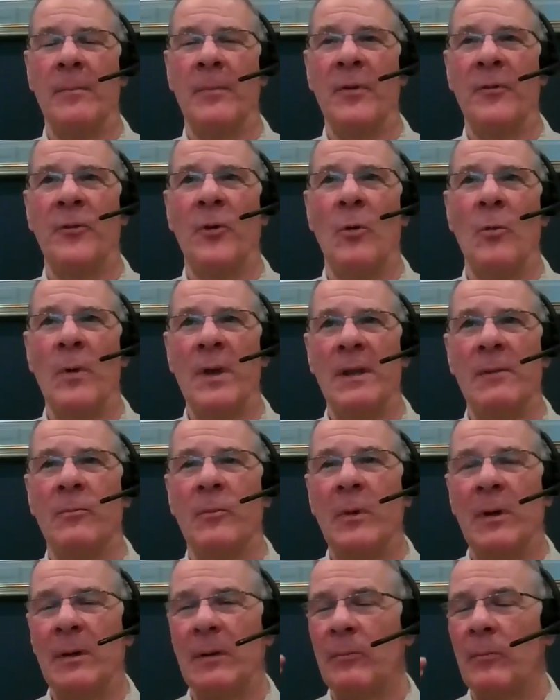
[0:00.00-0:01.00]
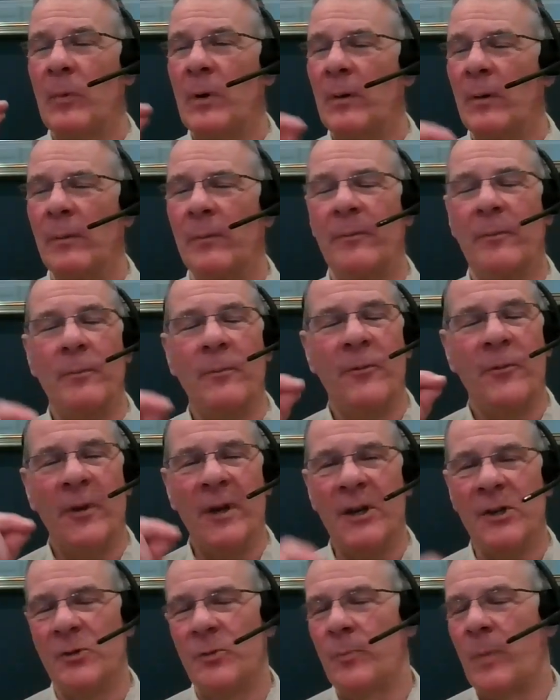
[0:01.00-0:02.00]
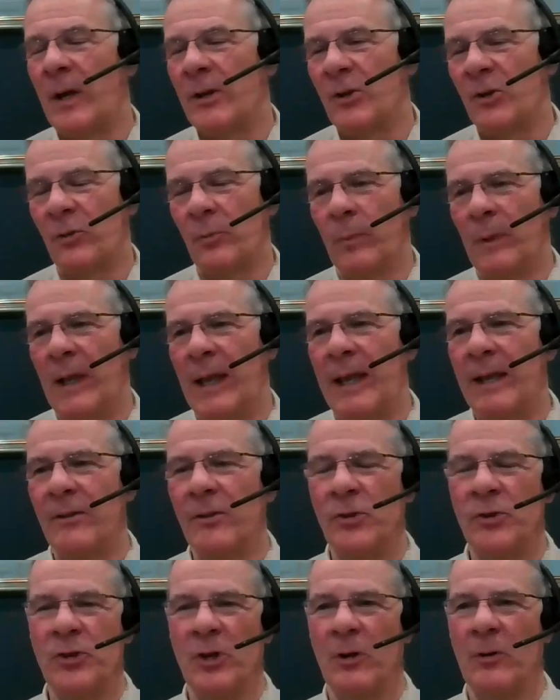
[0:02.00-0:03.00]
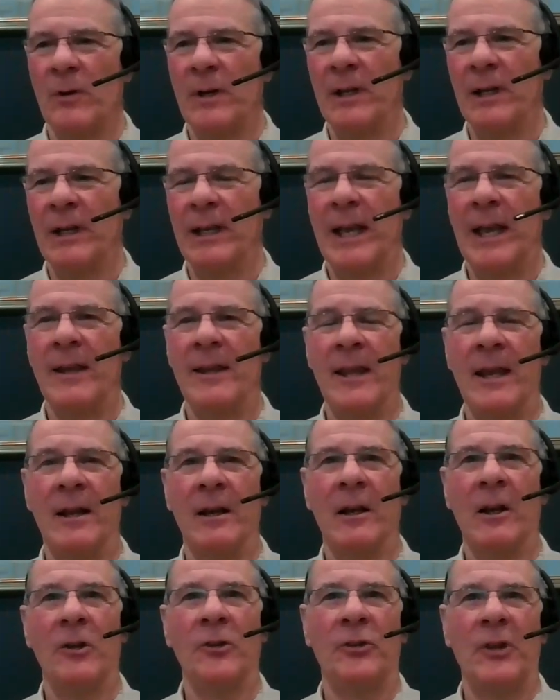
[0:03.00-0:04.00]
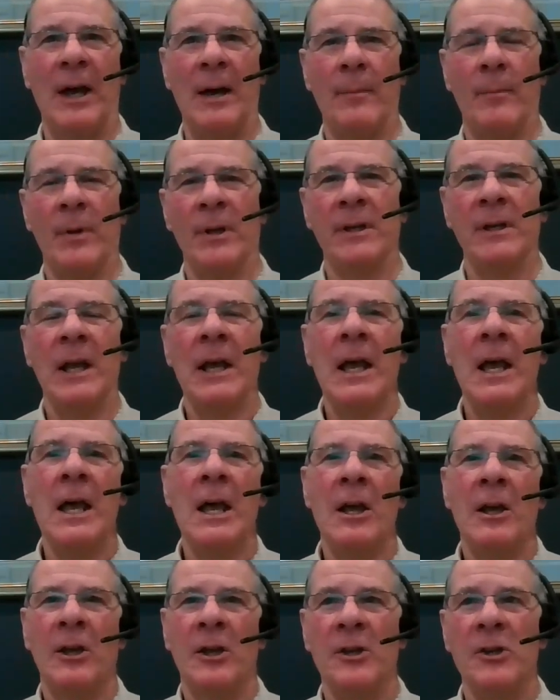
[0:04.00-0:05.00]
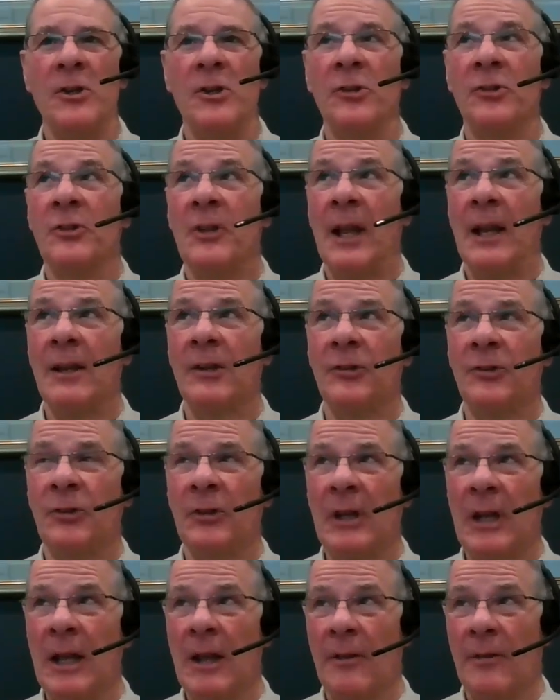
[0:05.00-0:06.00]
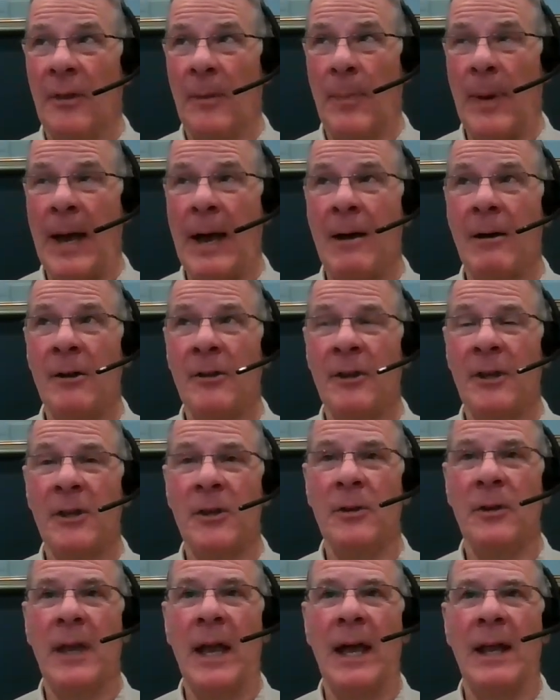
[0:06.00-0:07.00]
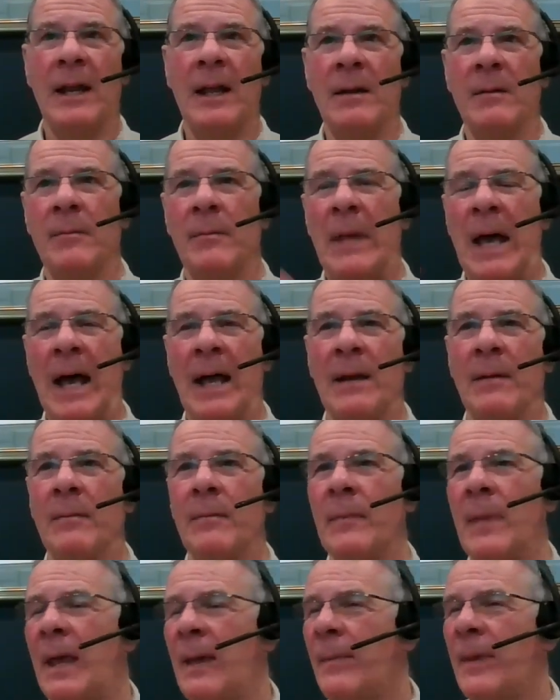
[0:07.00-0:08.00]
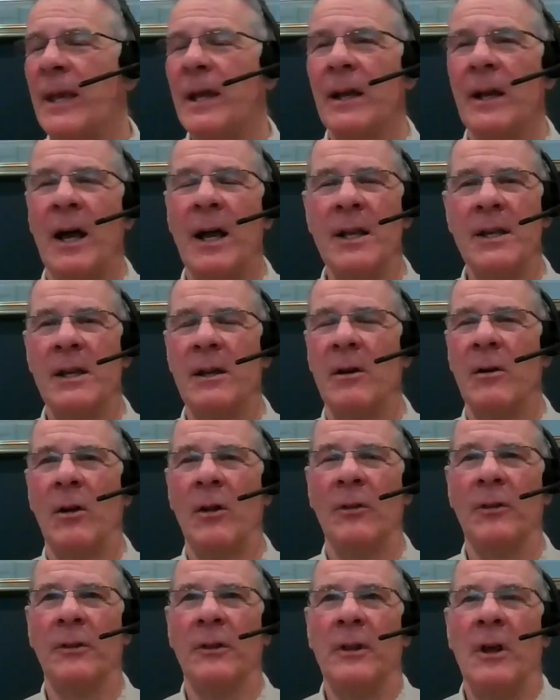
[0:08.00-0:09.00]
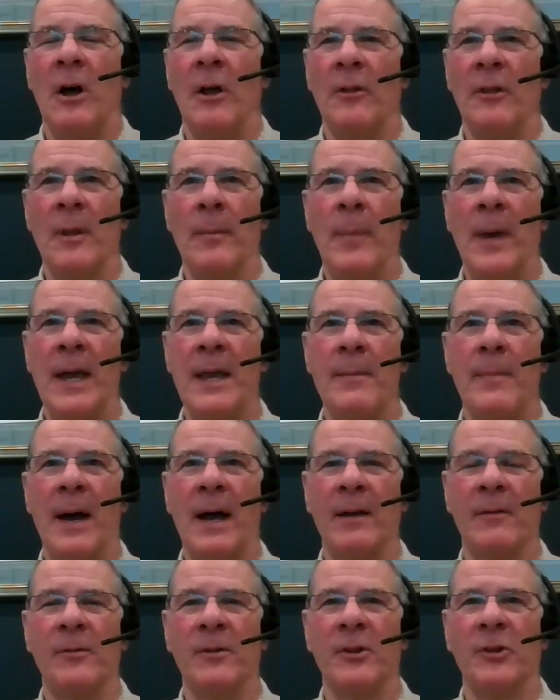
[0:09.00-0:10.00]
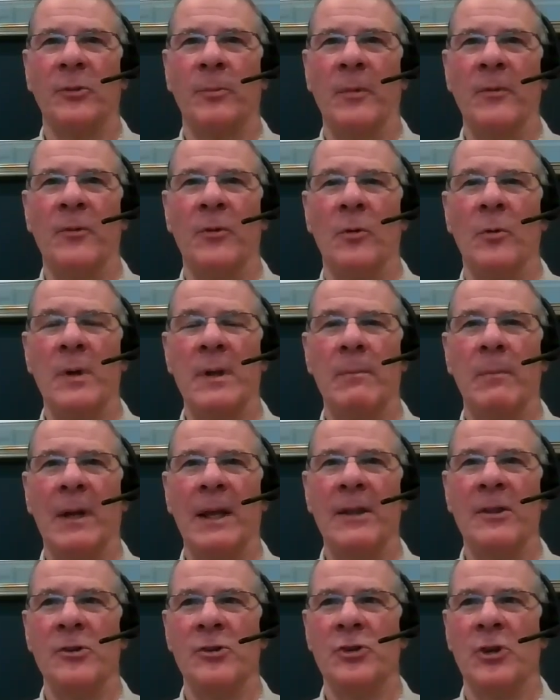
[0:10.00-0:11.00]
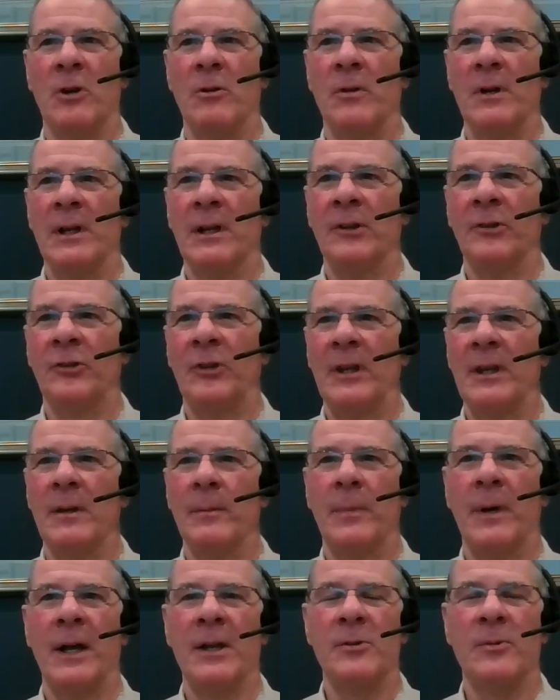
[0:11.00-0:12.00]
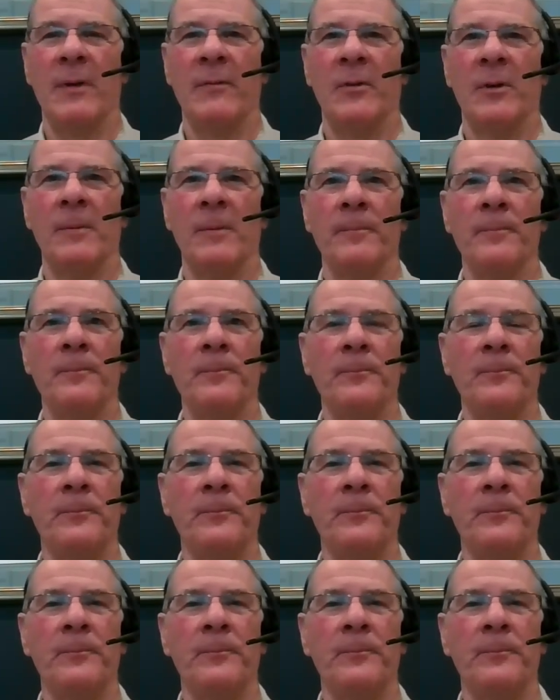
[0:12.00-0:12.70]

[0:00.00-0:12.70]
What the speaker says: Before we'll finish by just playing the show reel again and then close out. But could you just tell us the power that you get and maybe an idea on the payback for this before we play the show reel and say goodbye to everyone?